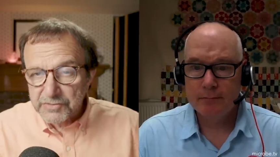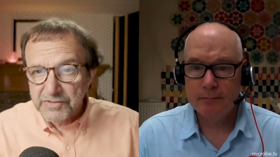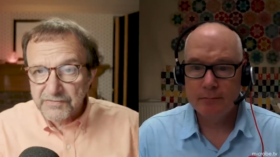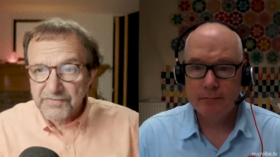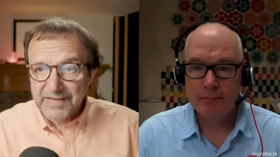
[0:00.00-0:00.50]
Speaker 1: due
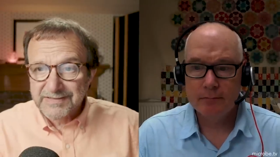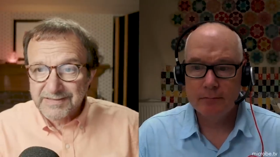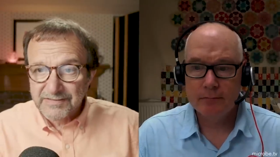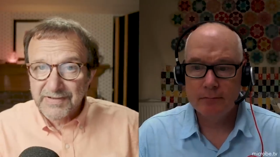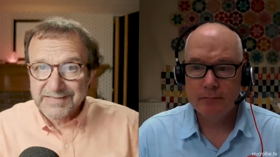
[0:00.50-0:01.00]
to the fact
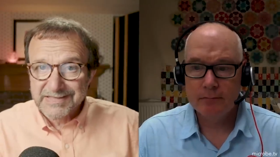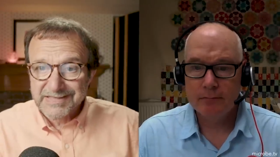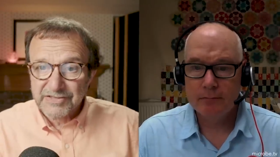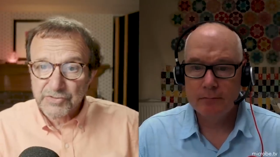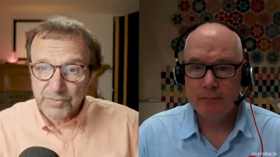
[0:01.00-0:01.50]
that the
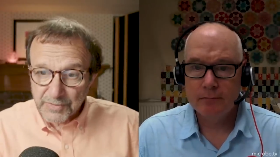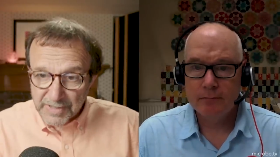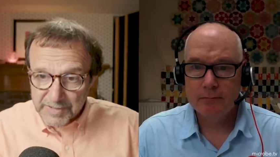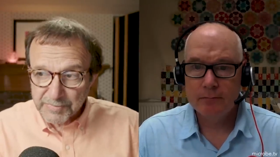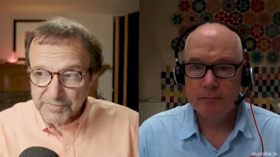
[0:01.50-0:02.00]
vaccine is
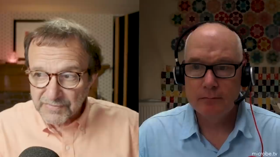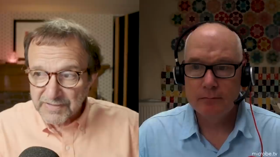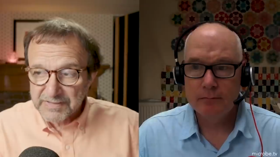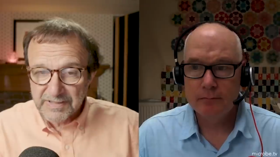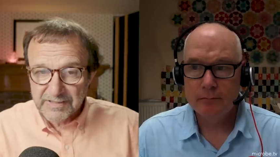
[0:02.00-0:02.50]
already
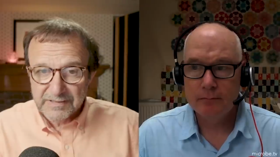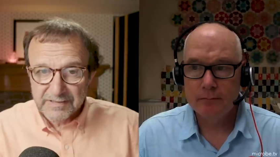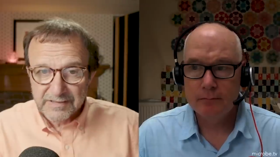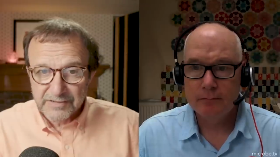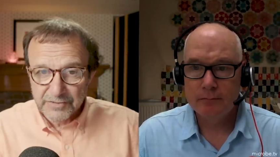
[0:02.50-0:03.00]
preventing
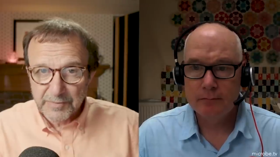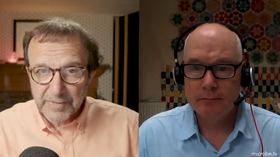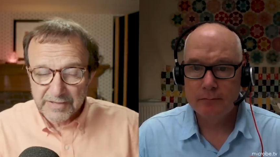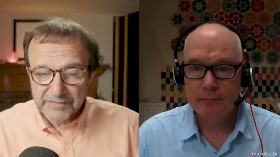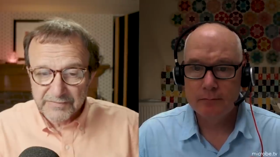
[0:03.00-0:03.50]
a good
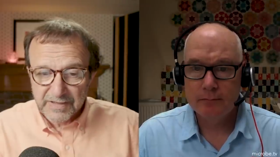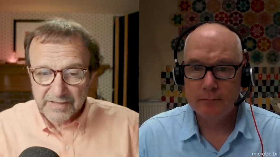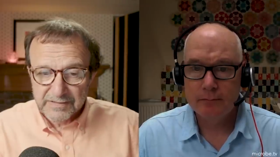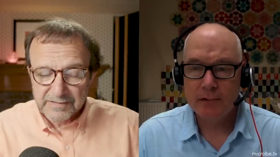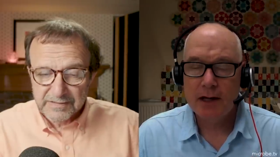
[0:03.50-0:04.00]
amount of
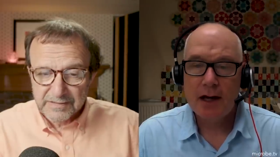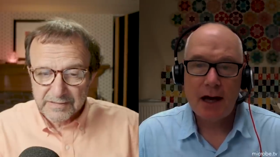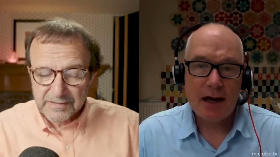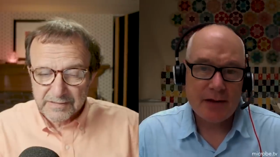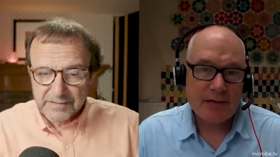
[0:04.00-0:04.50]
that?
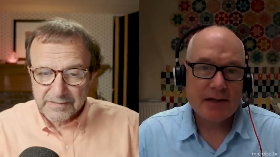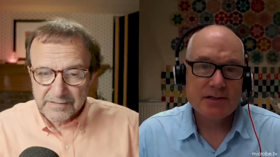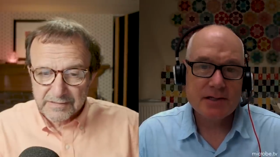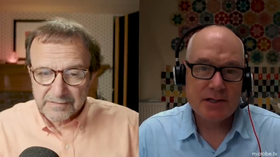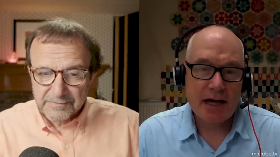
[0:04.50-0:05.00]
I think
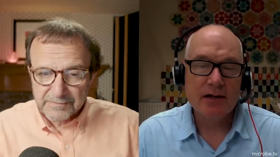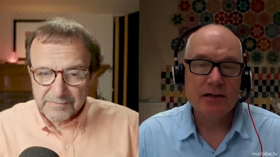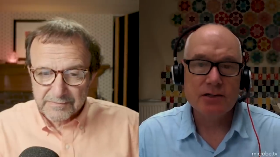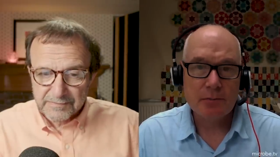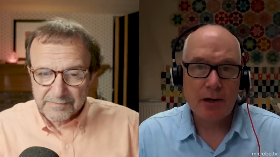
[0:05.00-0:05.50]
that's the
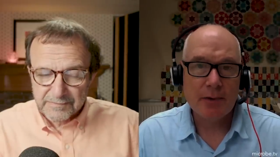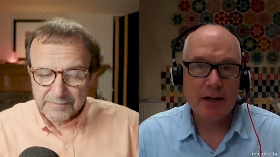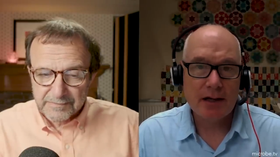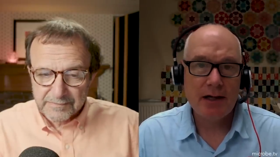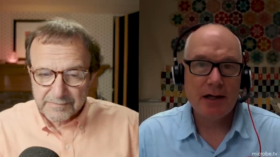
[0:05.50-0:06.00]
challenge. You're
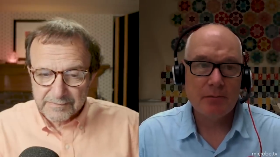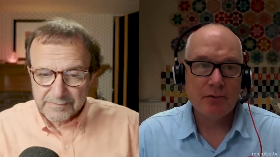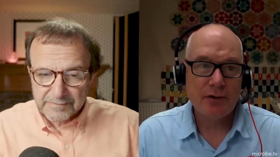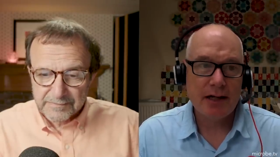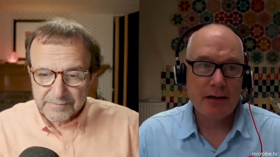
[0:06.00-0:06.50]
probably
Speaker 2: going to need a
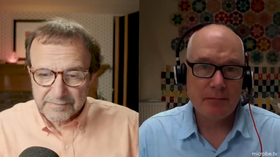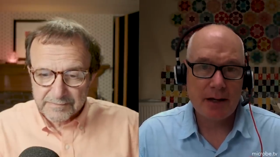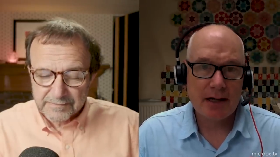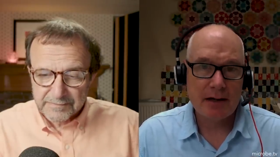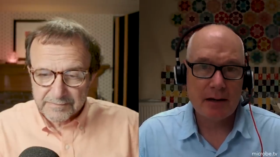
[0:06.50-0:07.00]
pretty
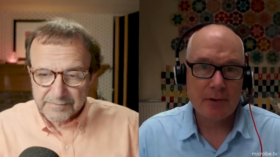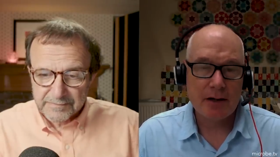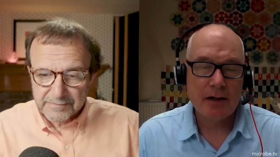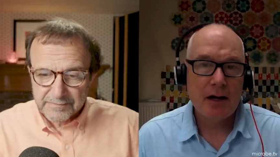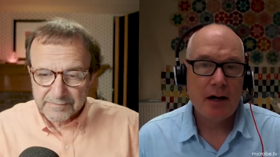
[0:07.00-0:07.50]
big
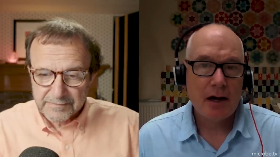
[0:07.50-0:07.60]
number,